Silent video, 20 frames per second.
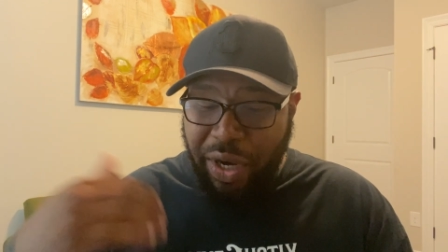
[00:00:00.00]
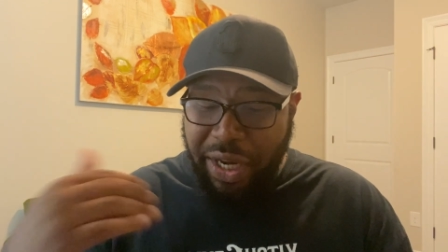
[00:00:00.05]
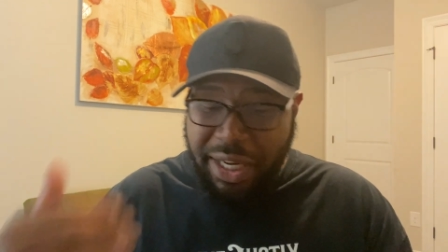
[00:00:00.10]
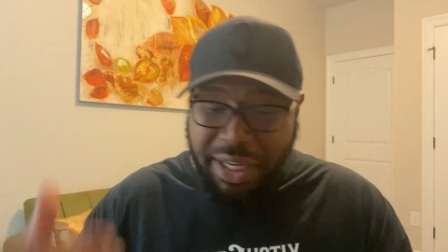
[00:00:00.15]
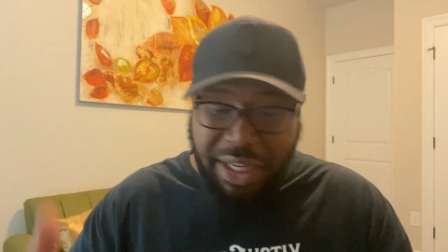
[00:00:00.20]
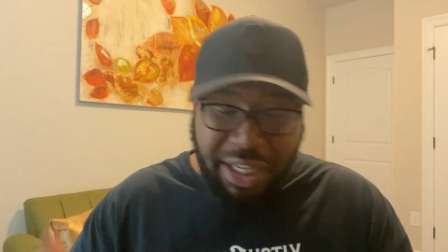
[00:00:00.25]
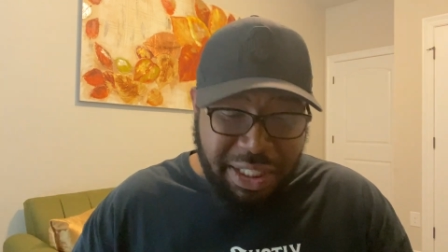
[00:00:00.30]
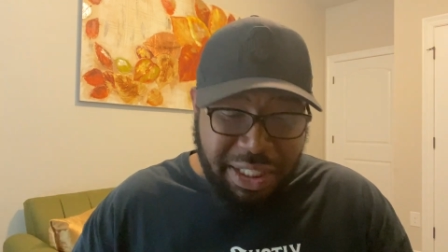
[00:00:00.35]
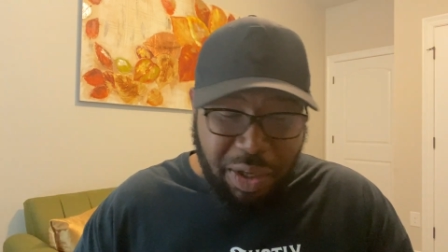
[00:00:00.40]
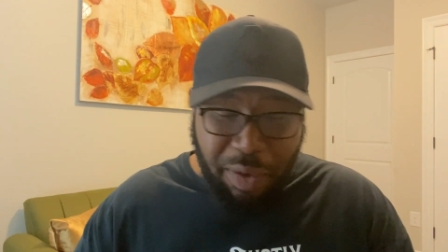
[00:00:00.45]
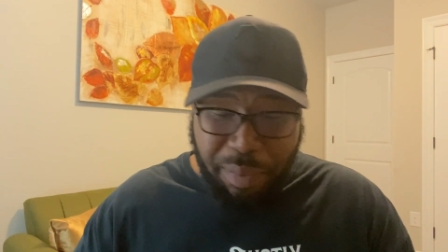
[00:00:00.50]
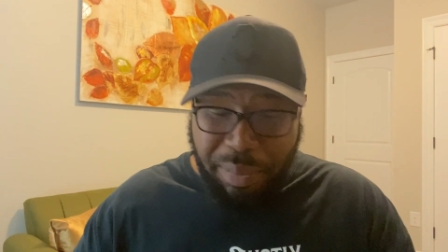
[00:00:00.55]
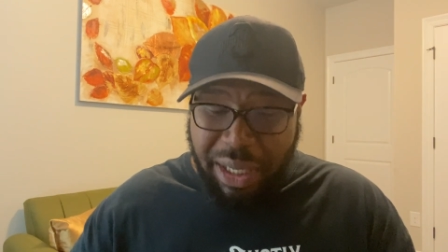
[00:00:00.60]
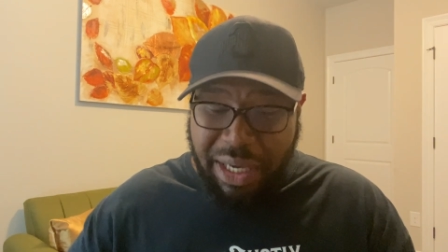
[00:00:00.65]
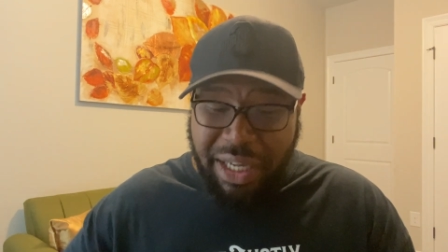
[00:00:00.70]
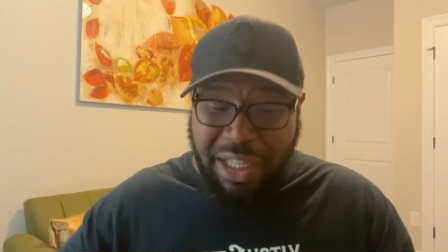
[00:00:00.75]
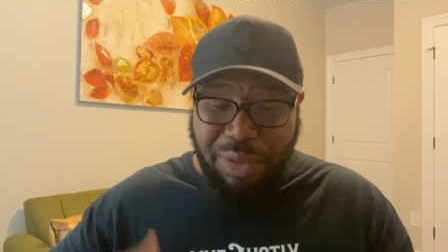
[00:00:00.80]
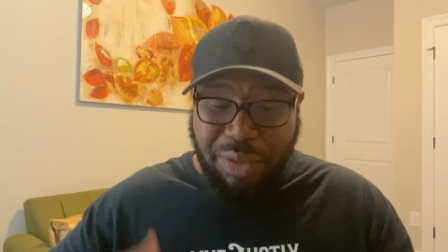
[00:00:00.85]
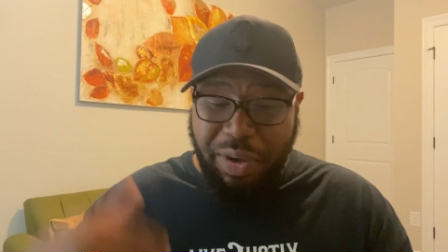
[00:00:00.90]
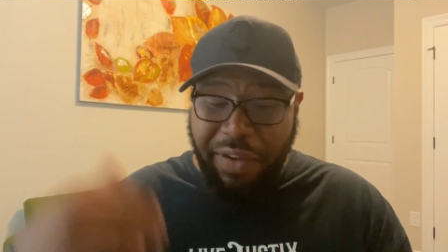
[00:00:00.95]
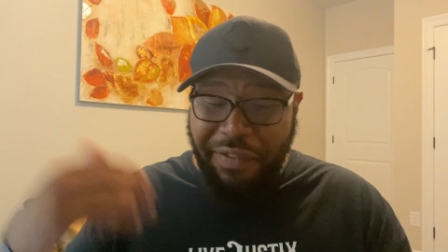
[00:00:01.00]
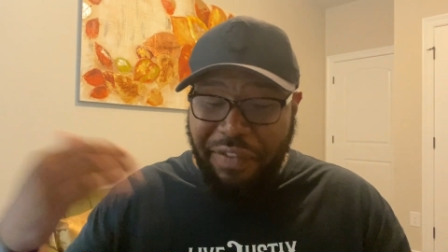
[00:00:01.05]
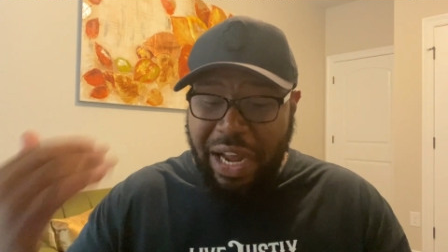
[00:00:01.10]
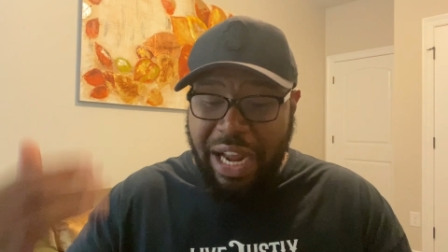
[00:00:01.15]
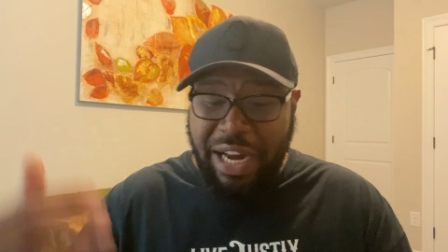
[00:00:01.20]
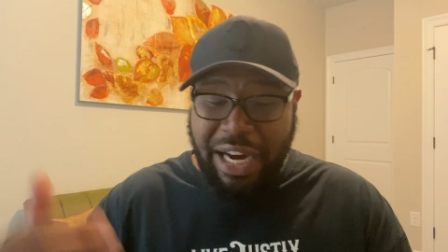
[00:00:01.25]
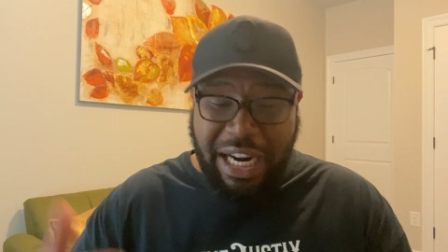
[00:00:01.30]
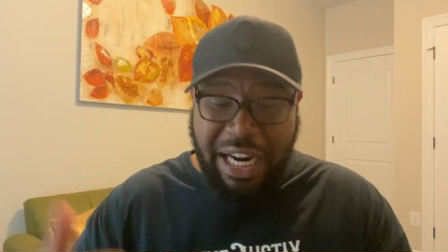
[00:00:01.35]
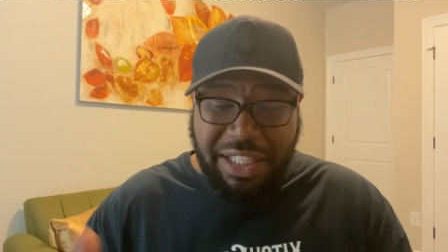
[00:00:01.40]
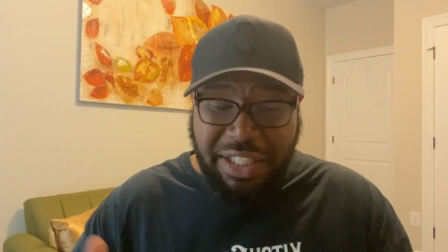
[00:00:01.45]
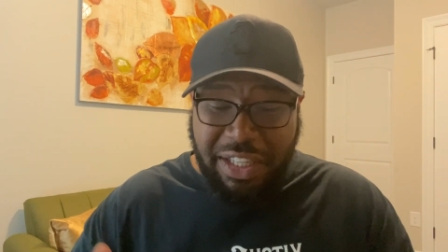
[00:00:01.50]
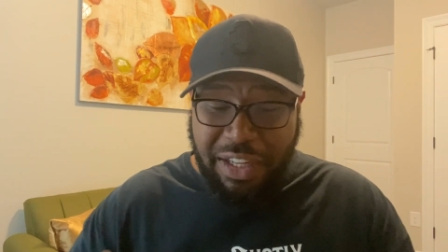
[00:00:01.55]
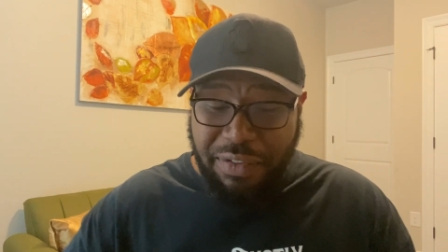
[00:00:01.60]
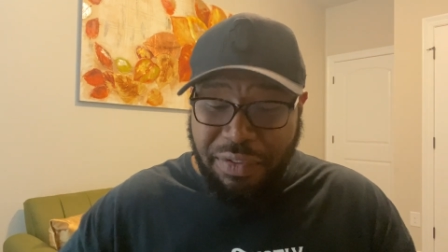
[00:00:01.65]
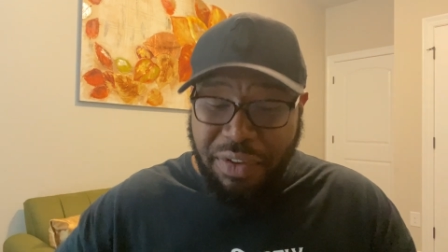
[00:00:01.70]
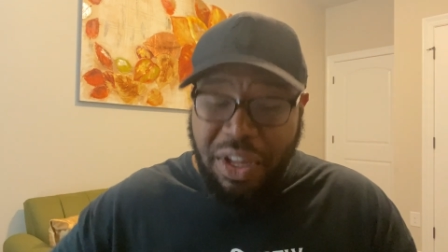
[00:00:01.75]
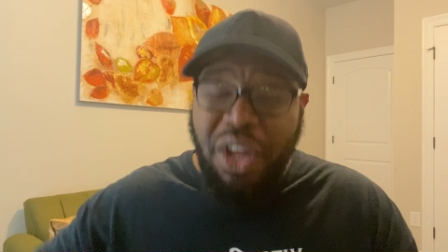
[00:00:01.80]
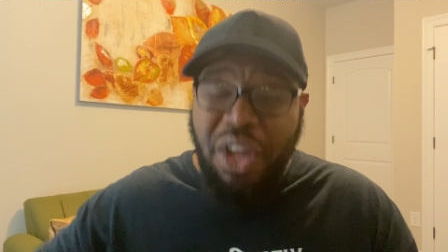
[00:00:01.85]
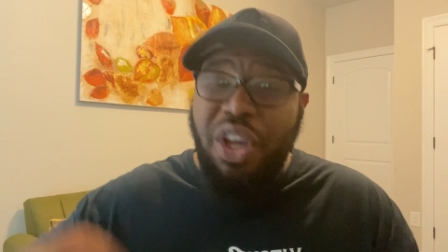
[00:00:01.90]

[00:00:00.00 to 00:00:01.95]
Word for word: in disobedience, we'll find ourselves